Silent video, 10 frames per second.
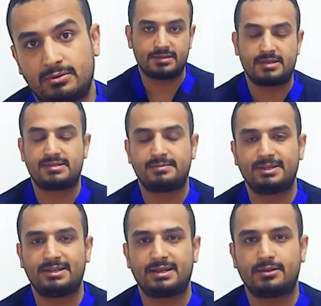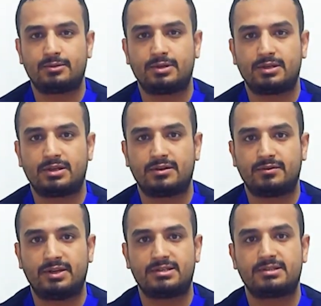The symmetrical tonic neck
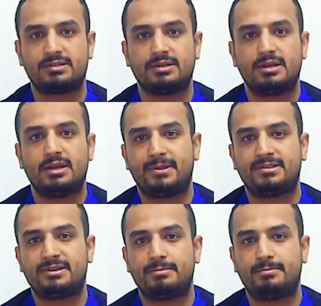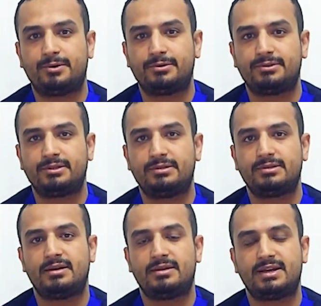reflex, it's
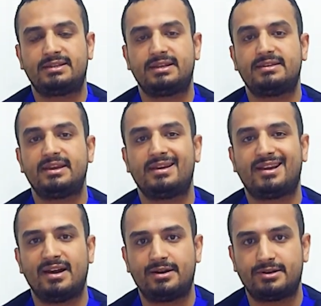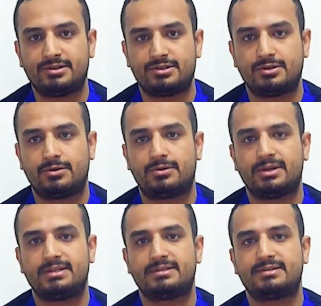important that it encourage, or
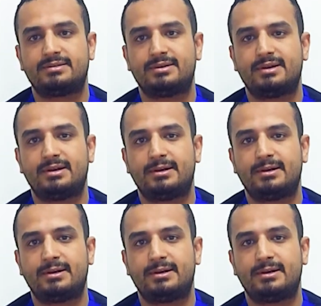it's